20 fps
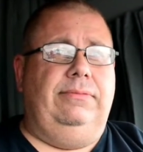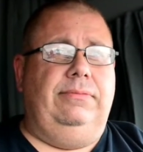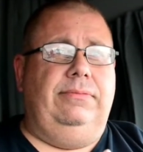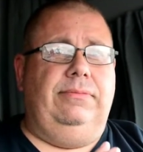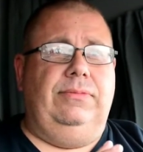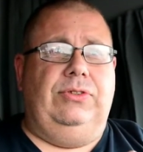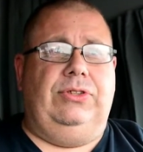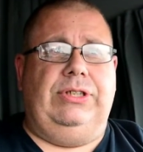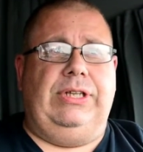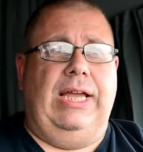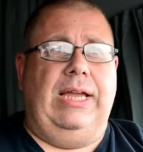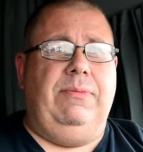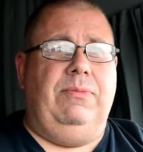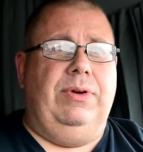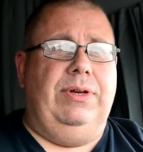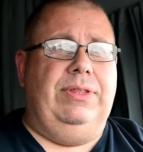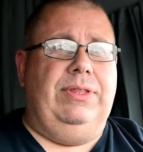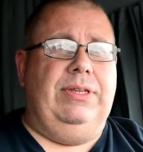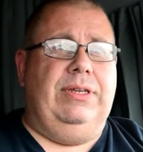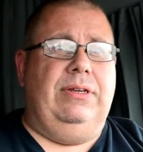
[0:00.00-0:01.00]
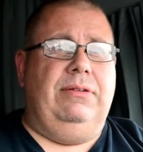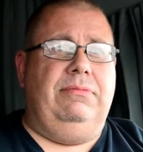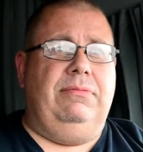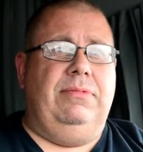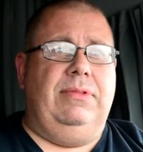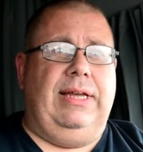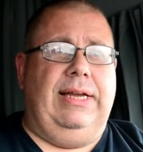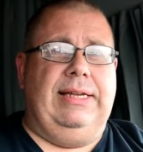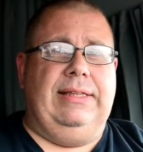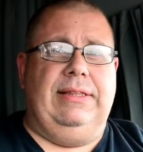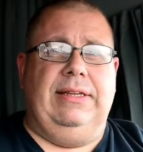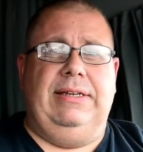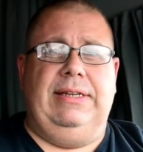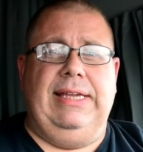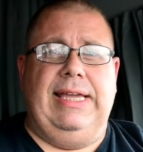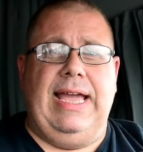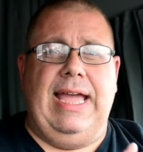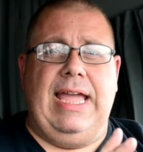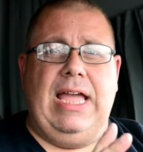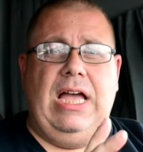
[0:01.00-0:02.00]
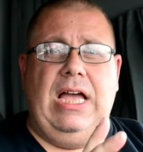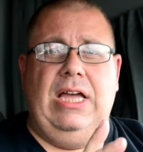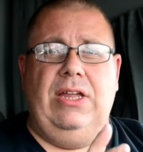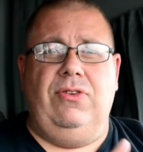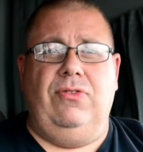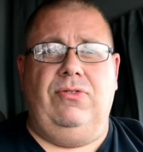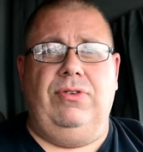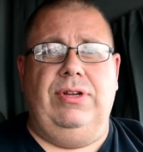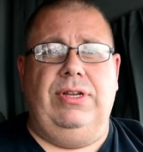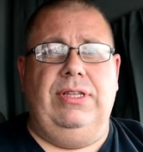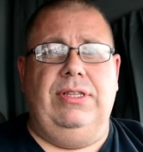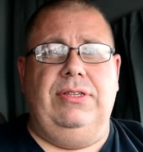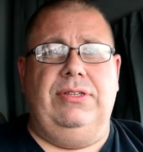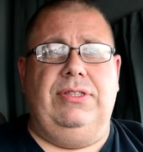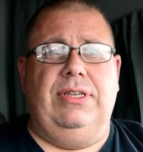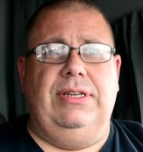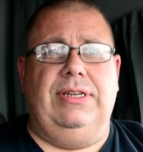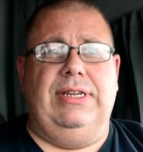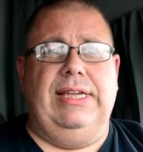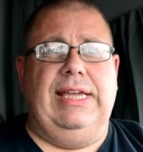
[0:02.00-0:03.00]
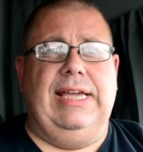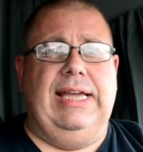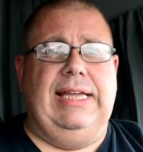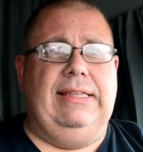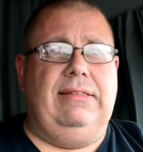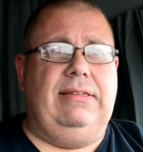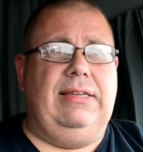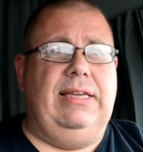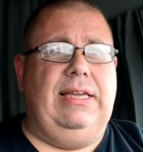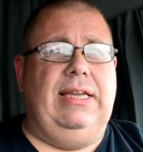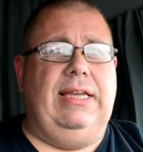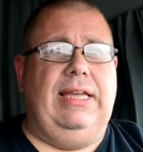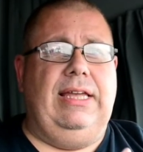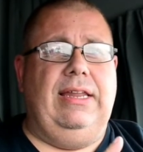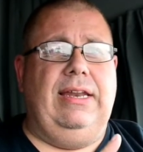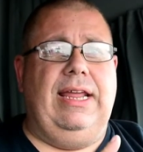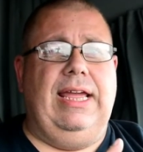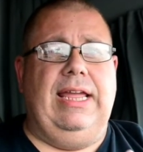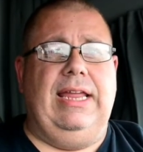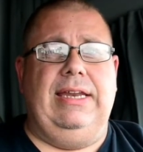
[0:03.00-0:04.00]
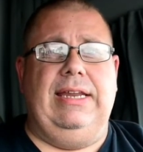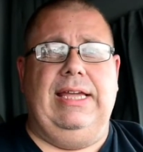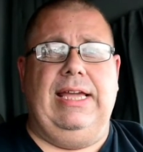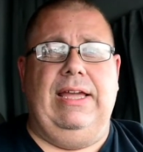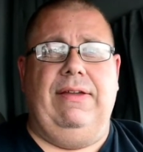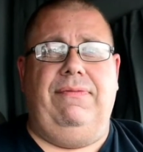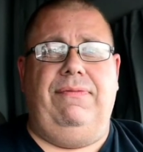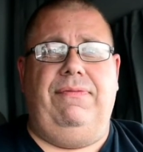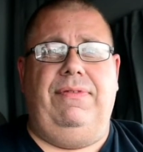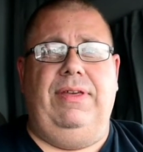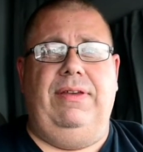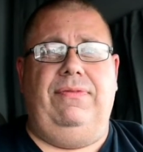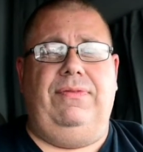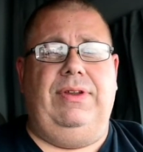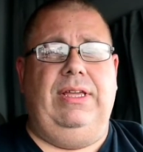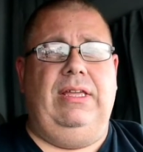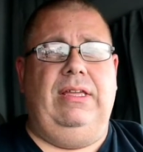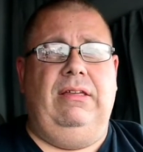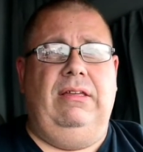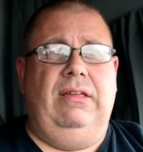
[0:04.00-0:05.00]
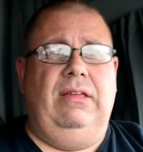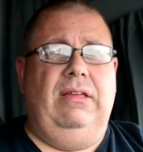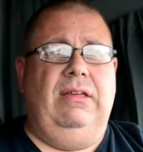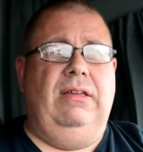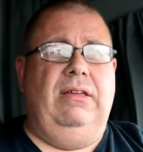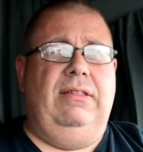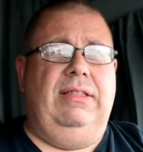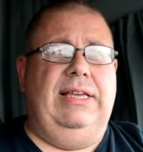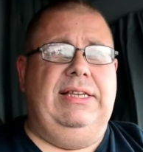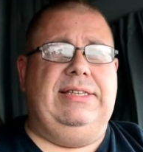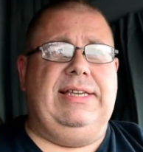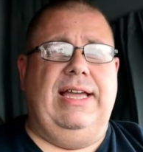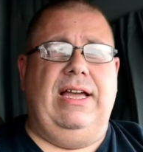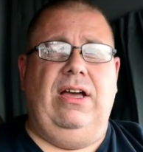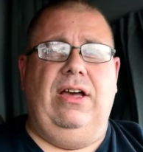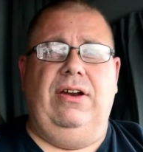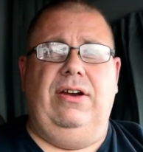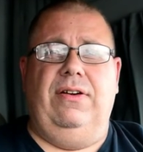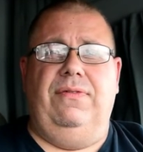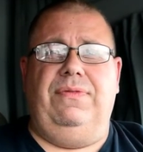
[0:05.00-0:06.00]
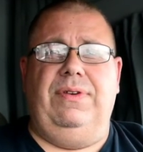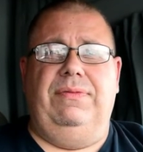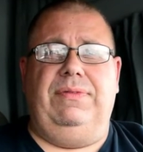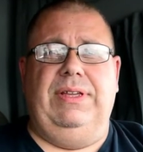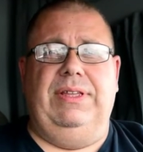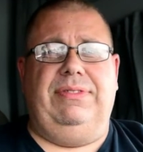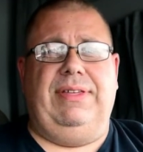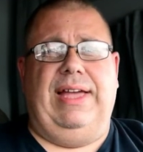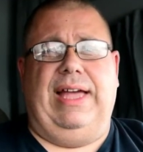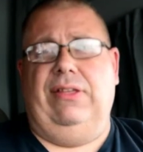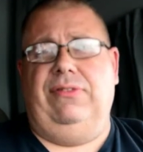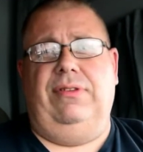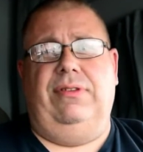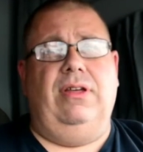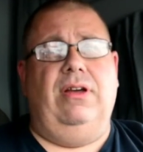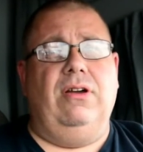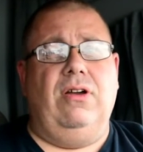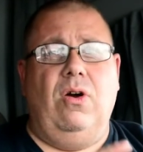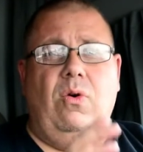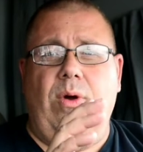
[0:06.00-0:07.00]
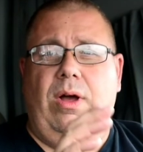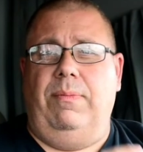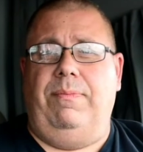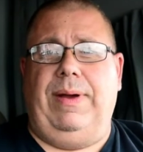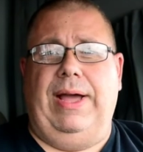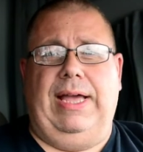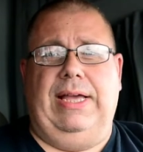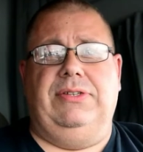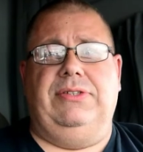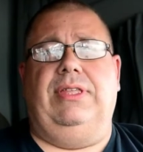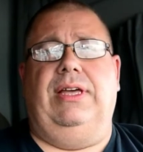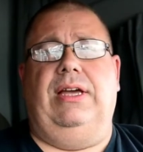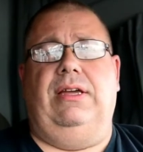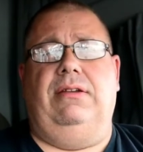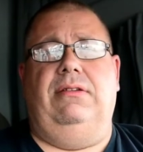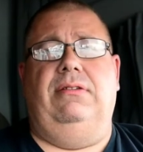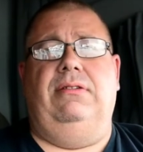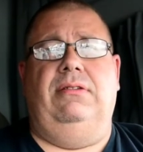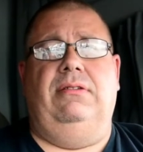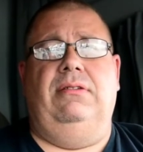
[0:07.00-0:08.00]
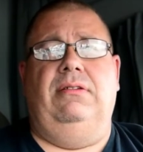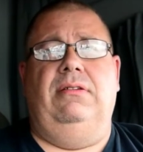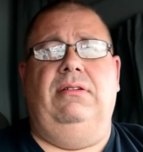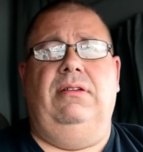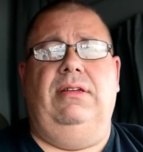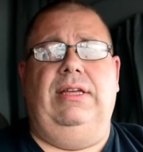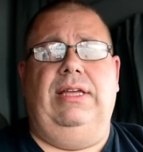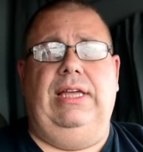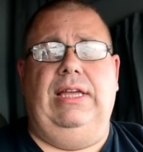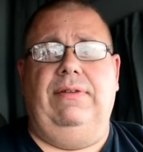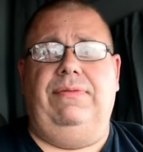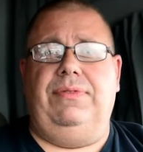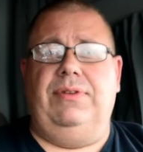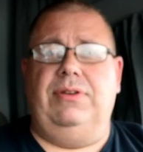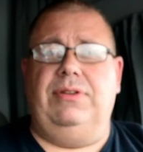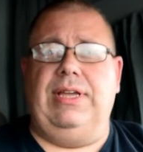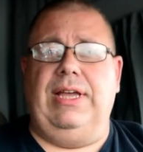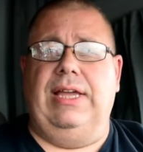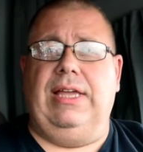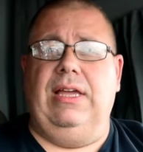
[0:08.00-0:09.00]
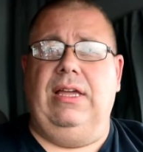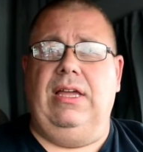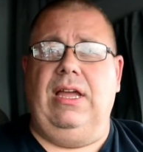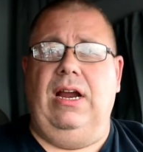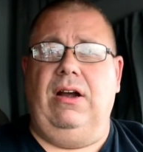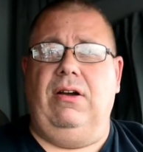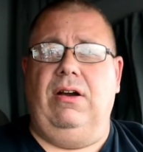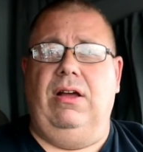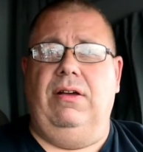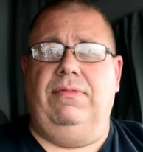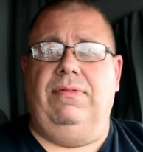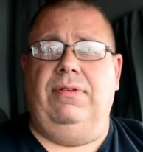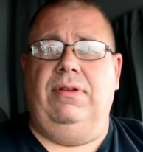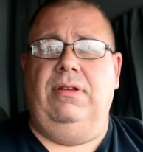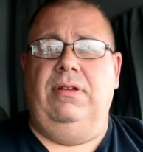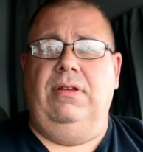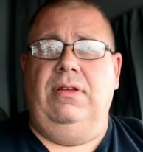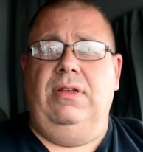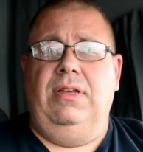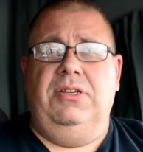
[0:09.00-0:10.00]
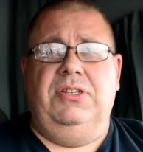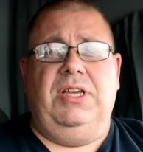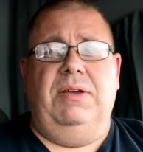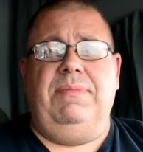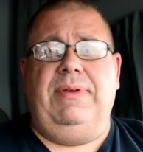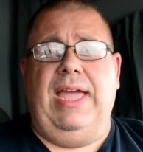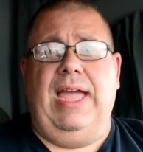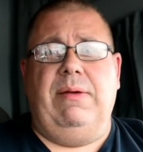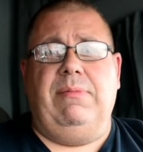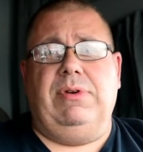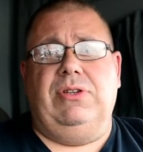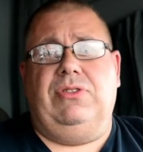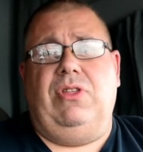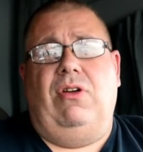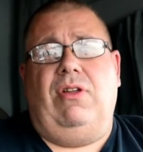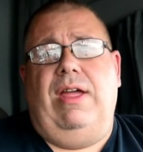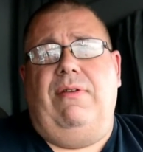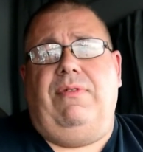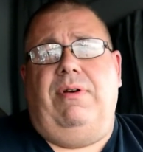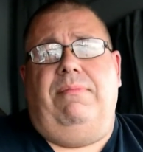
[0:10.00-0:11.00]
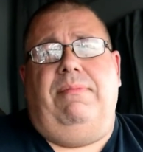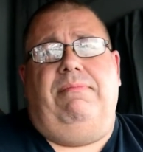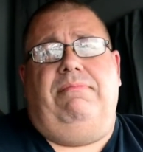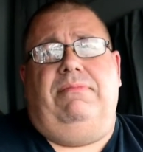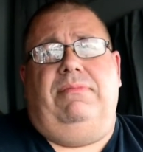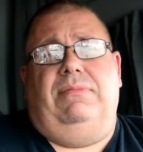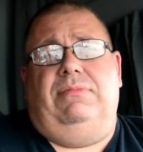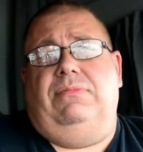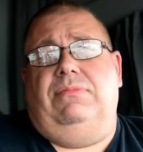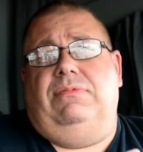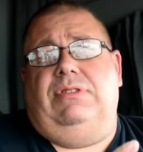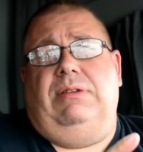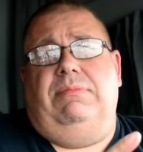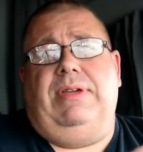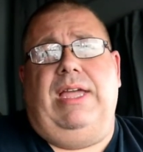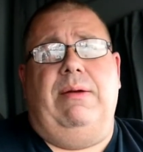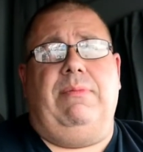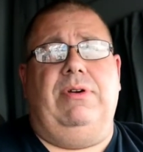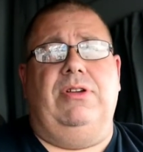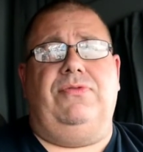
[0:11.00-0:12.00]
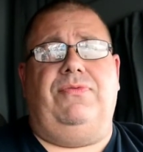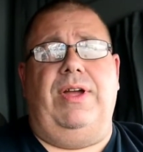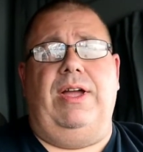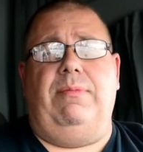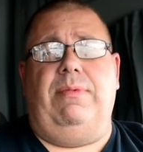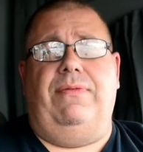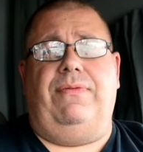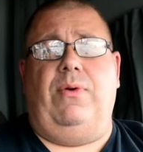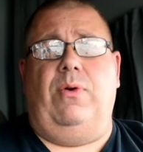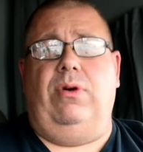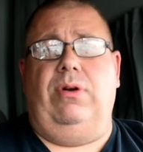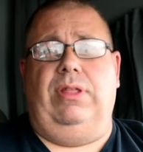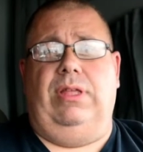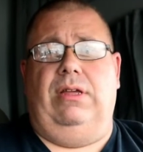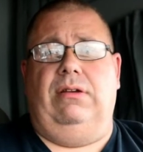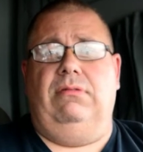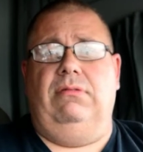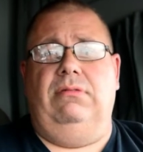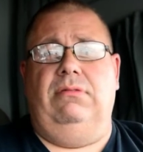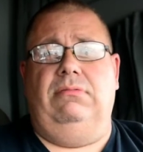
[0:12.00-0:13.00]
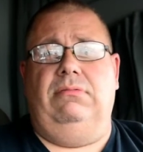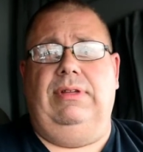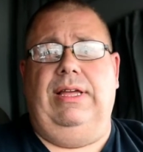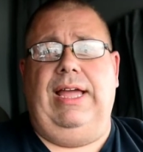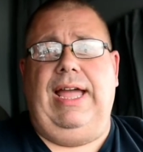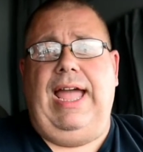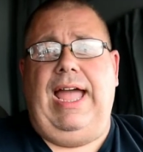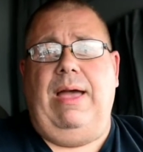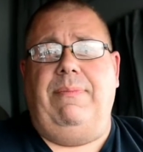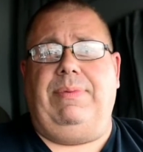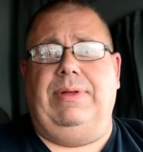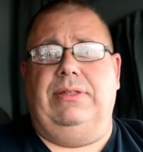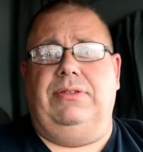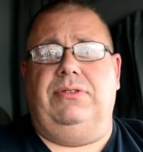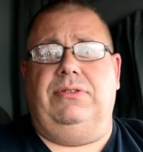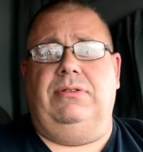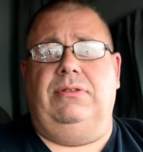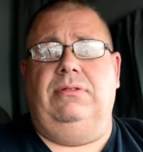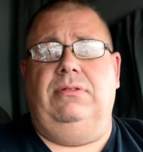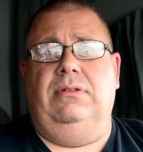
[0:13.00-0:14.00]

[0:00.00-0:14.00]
Same with the D800s, the D810, the D850. They say 150,000, they'll go well past that if they're taken care of. Some cameras fail before then. It happens.